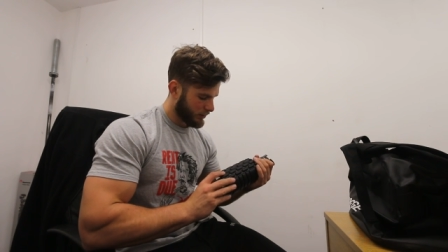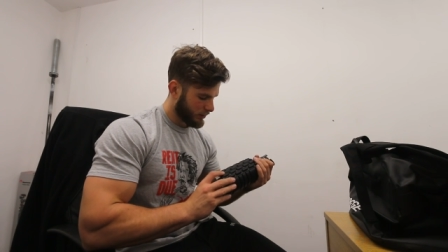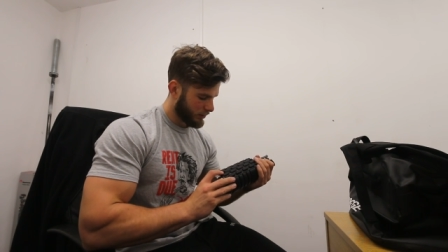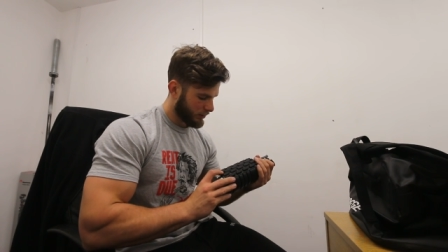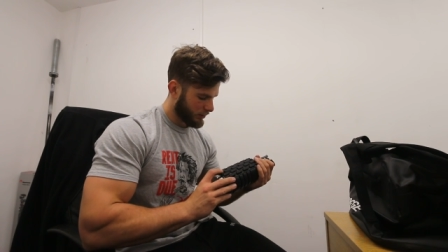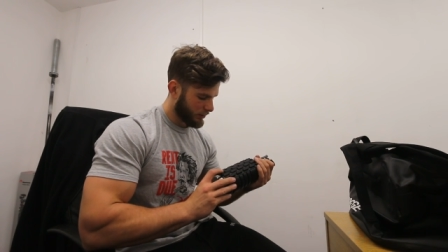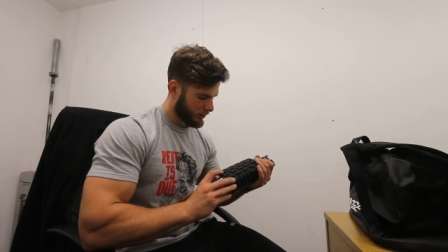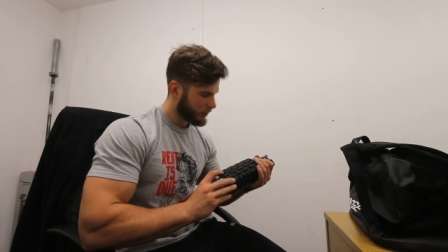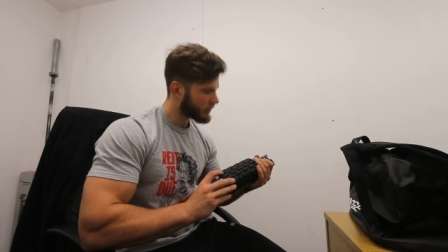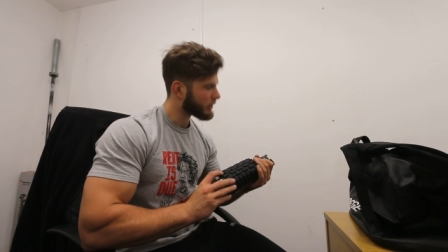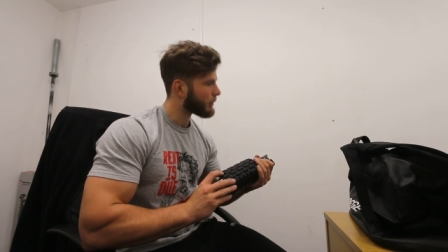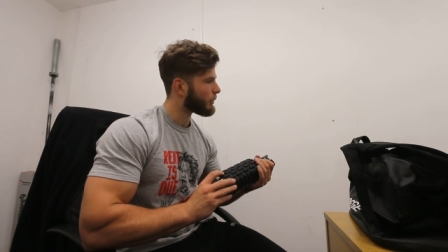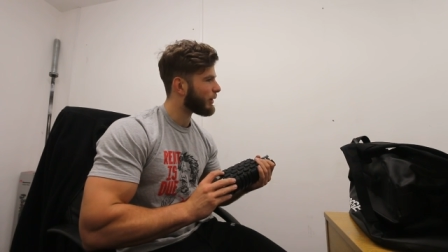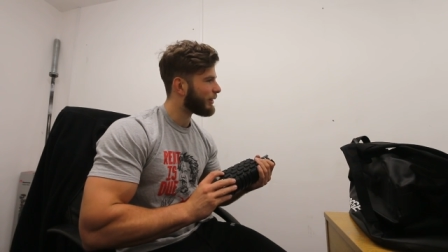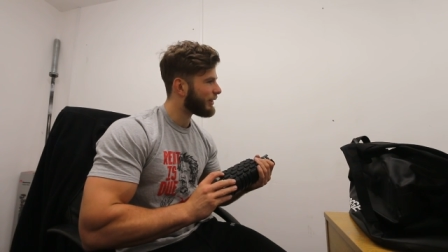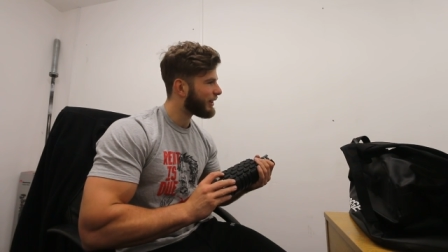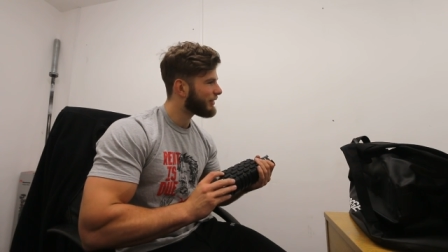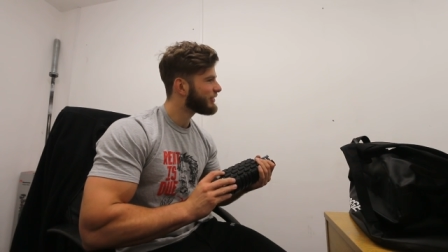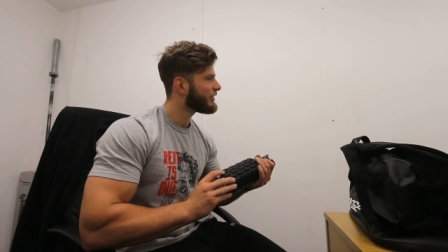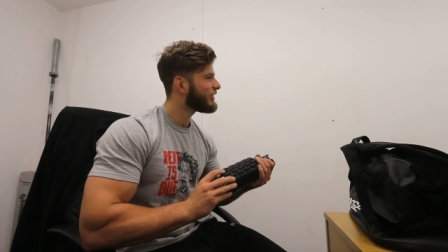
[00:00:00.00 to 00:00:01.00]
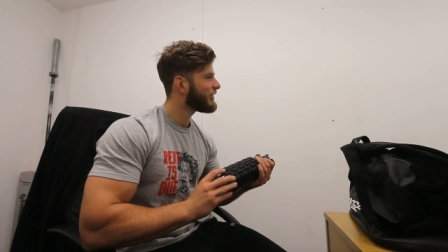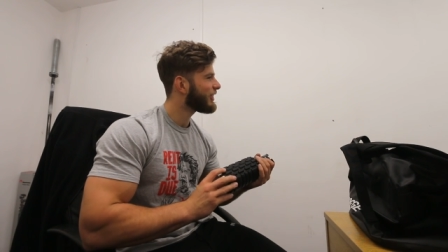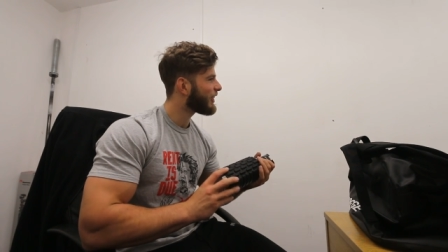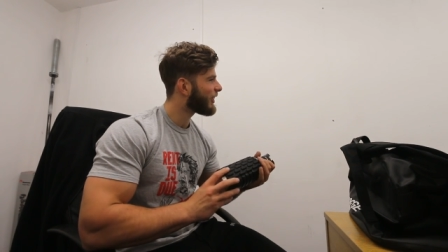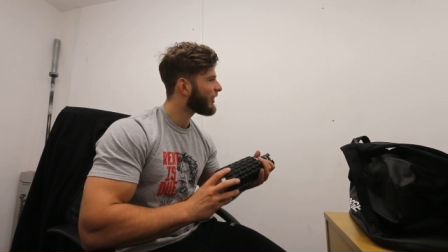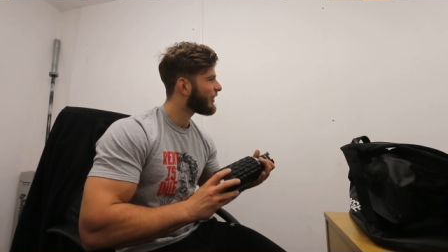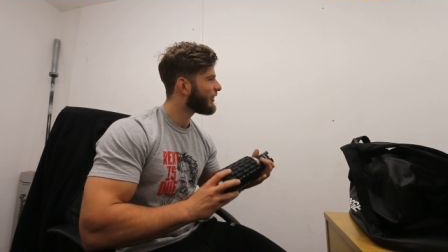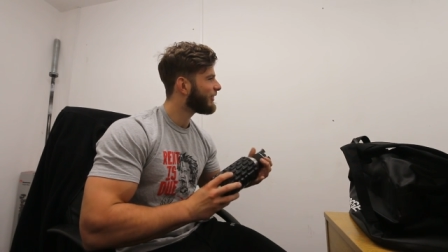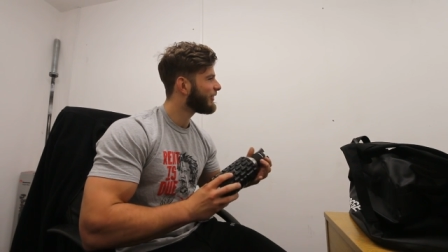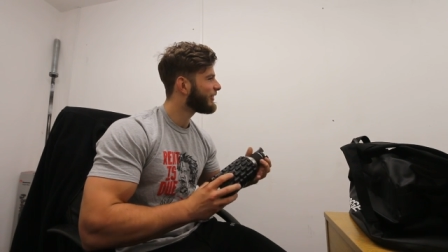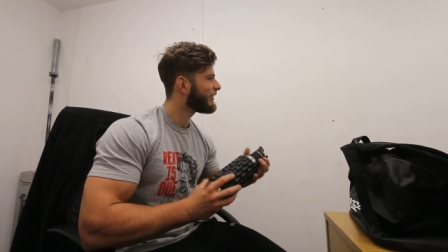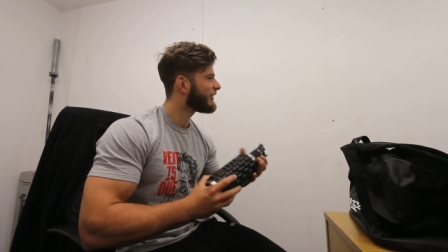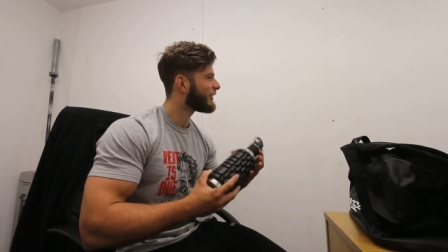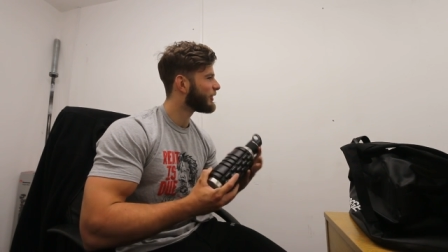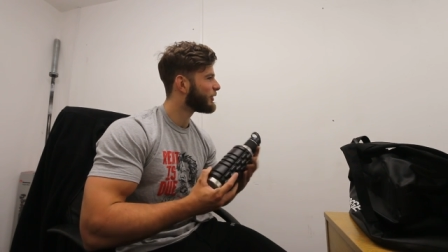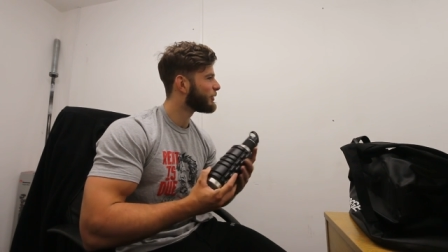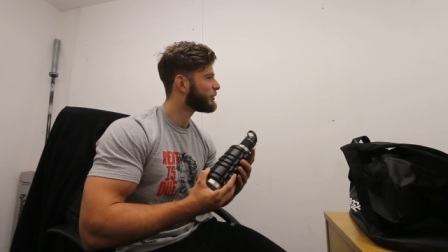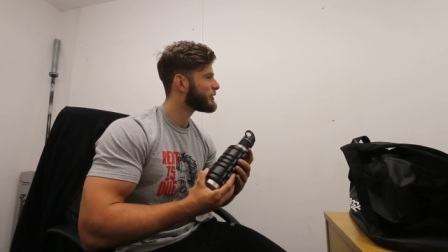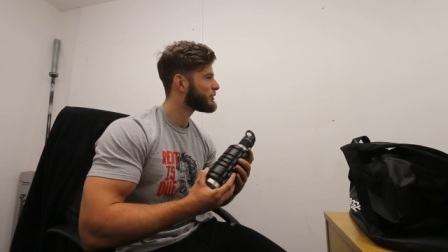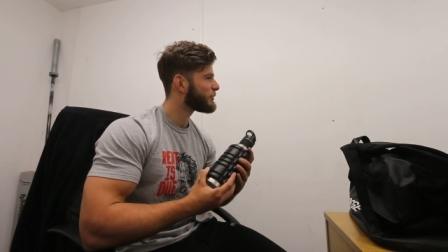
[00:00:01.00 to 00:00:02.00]
So, we so wherever you go, go, you
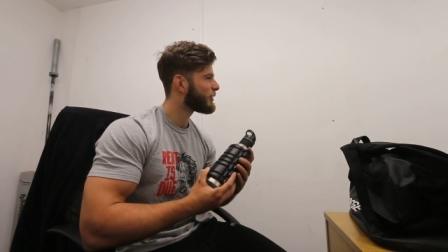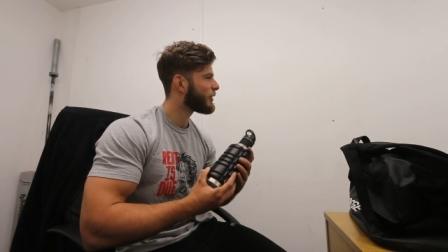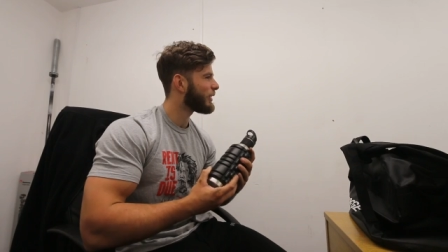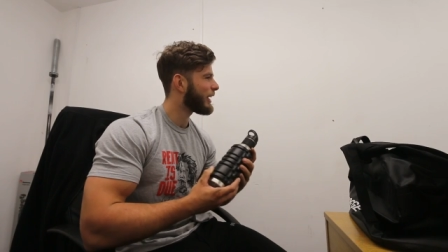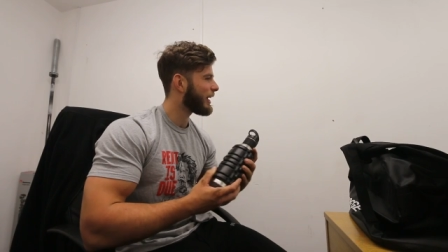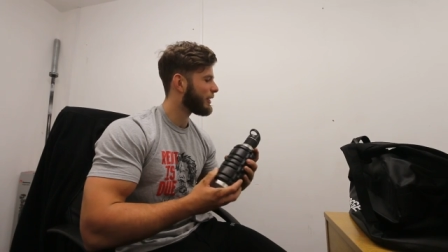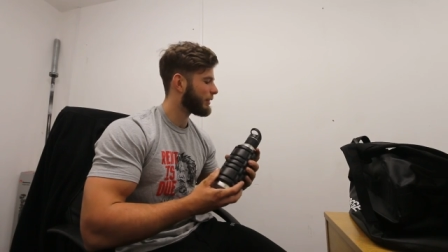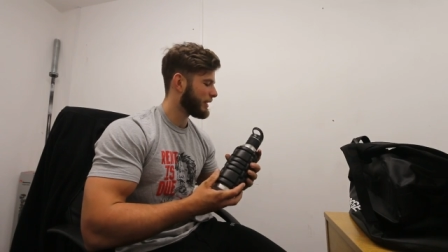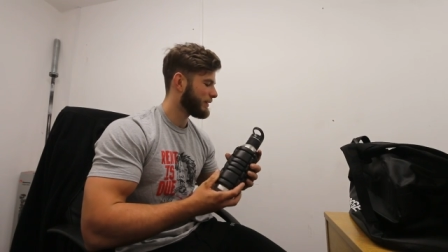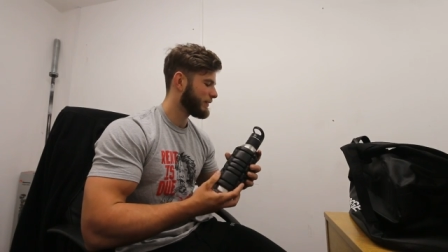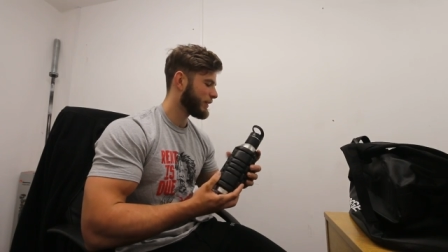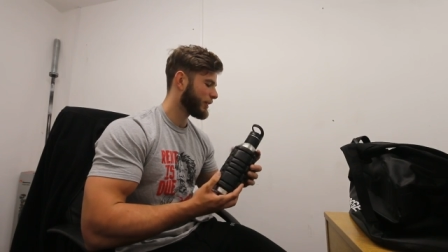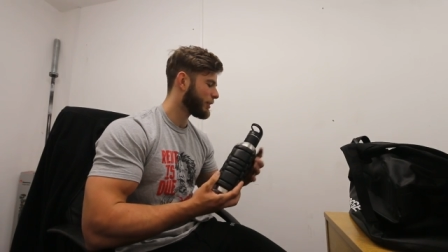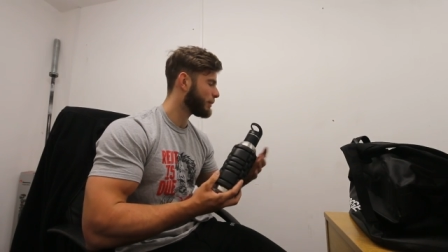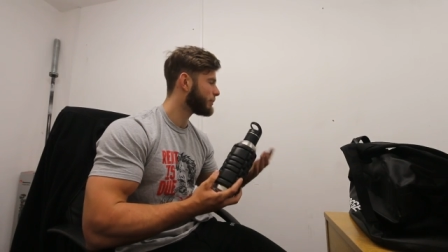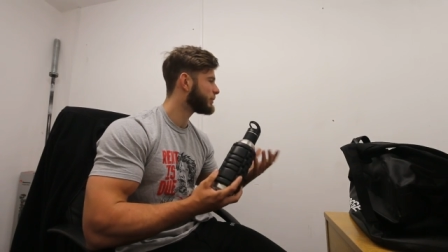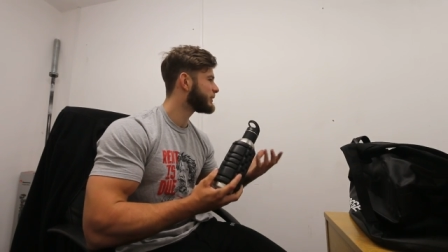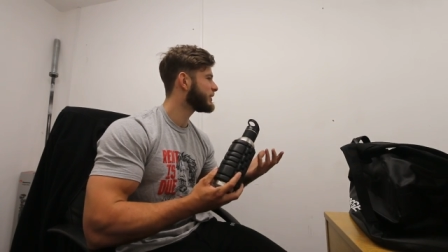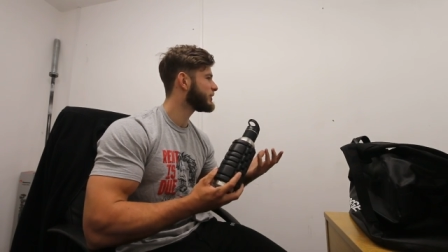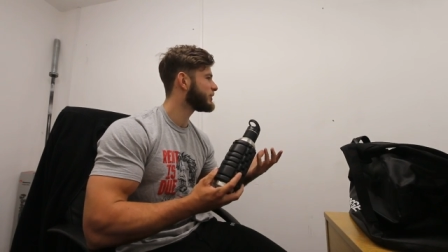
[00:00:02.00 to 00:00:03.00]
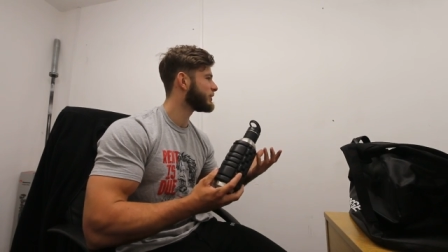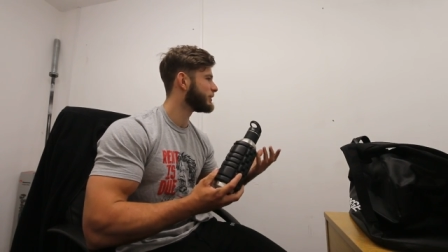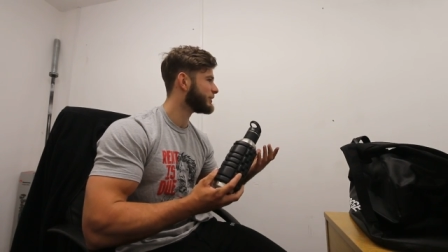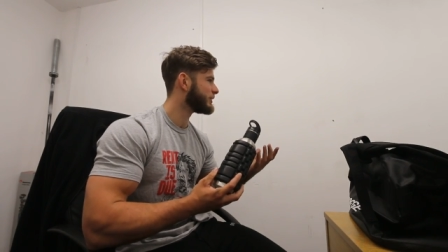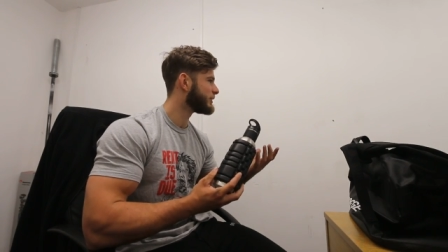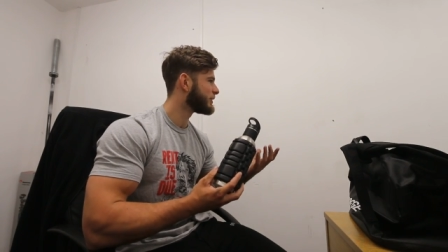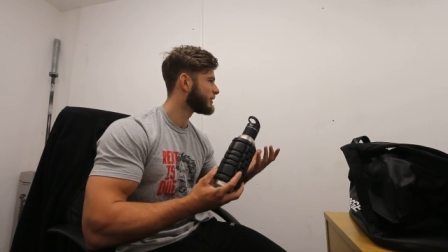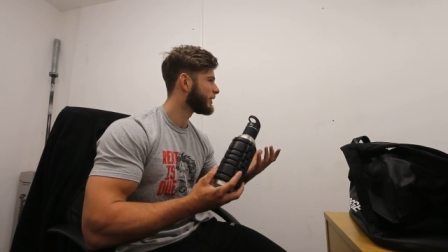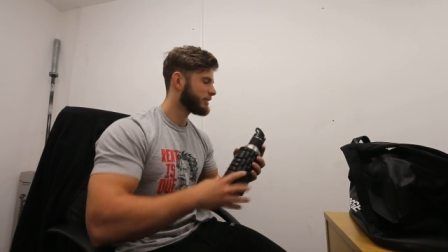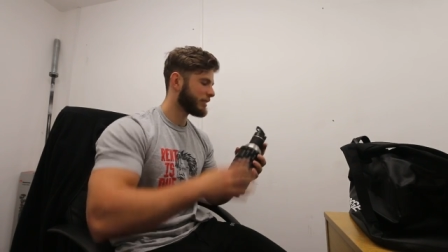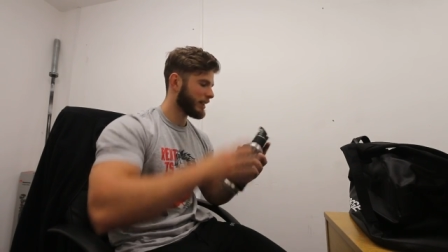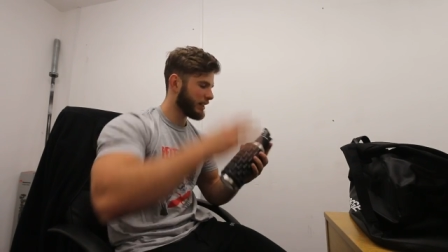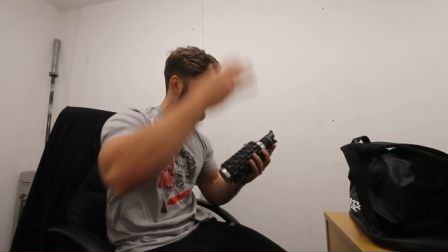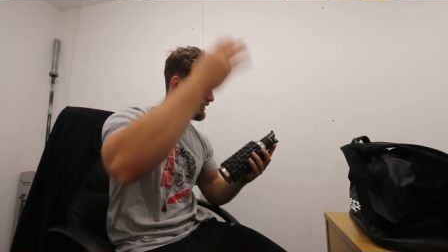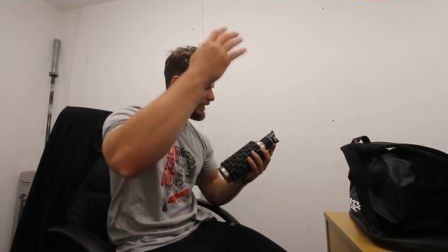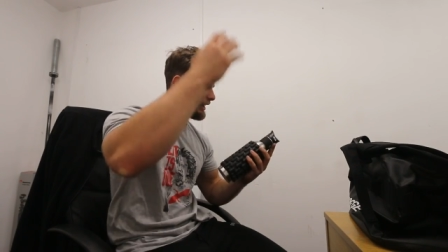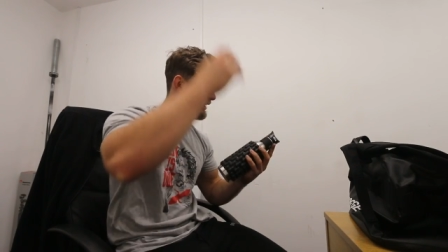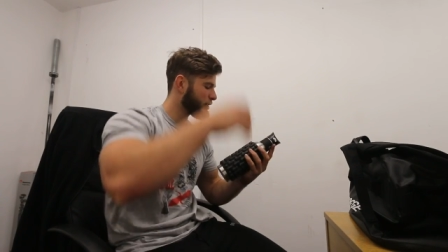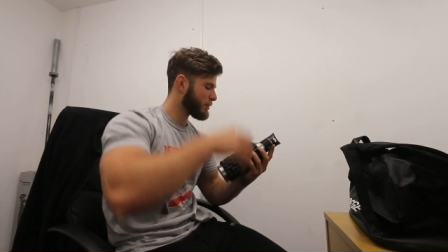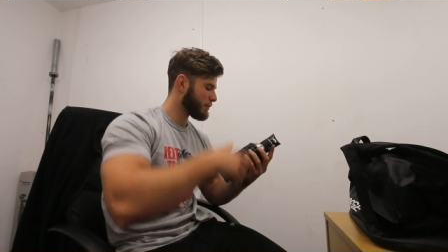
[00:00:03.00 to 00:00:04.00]
can always roll out, even at competitions. Instead
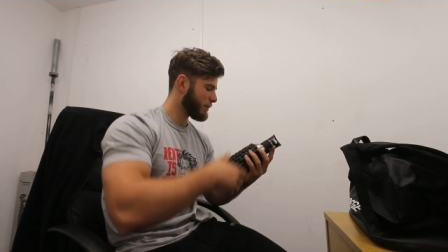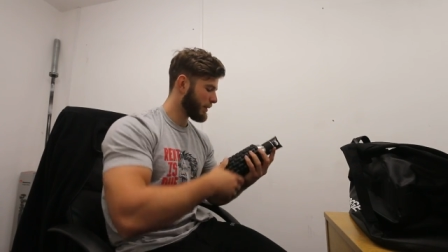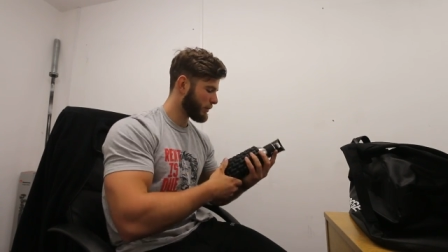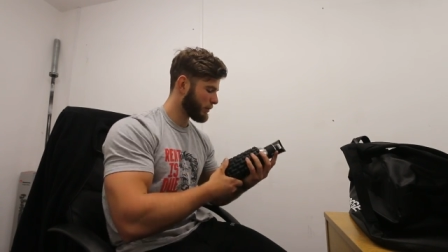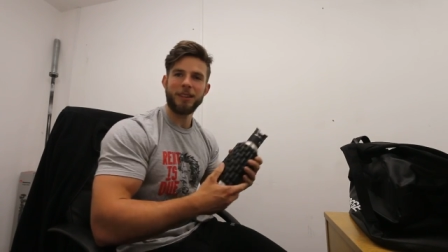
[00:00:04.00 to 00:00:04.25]
of taking team.